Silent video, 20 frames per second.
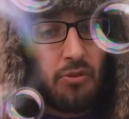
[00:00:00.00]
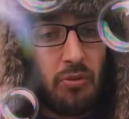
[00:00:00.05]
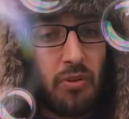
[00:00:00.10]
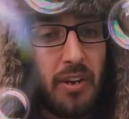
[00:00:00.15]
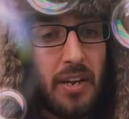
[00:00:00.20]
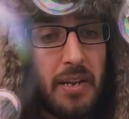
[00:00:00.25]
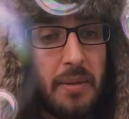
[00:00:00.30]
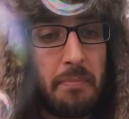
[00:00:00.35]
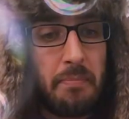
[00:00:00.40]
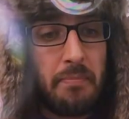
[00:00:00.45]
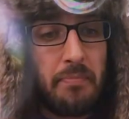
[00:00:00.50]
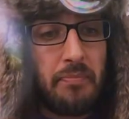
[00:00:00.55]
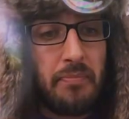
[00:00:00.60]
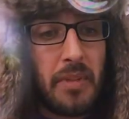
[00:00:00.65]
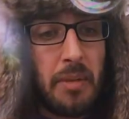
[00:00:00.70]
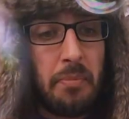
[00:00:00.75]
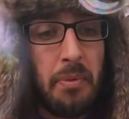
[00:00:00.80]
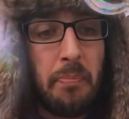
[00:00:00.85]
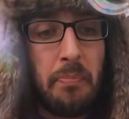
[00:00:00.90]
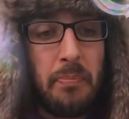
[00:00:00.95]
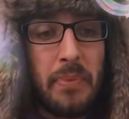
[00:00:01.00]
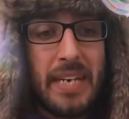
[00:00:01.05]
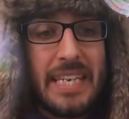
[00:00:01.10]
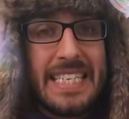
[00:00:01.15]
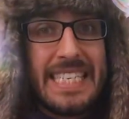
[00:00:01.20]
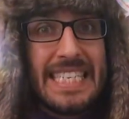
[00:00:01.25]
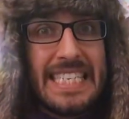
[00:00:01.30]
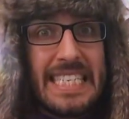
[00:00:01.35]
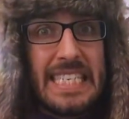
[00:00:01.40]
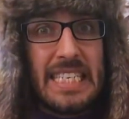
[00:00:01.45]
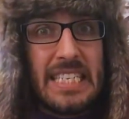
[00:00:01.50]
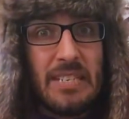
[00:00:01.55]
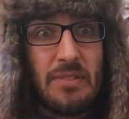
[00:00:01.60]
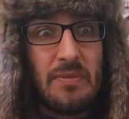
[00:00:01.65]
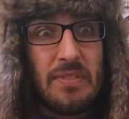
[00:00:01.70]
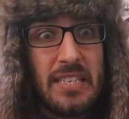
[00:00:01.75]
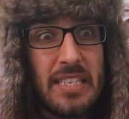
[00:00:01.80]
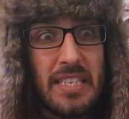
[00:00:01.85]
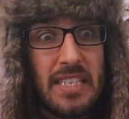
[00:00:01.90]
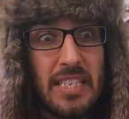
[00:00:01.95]
all right? But please
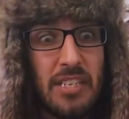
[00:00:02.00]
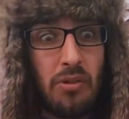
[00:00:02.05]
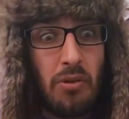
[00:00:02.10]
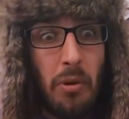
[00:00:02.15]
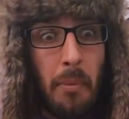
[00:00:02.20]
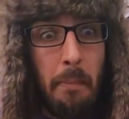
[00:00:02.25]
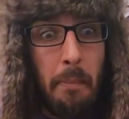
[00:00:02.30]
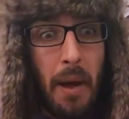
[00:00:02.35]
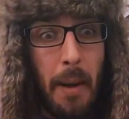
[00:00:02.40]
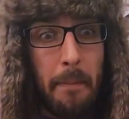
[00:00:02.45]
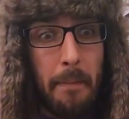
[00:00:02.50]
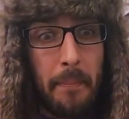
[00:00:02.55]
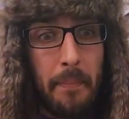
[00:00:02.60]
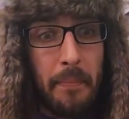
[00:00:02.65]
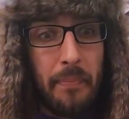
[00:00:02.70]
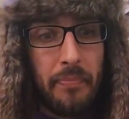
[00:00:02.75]
don't tell Mum."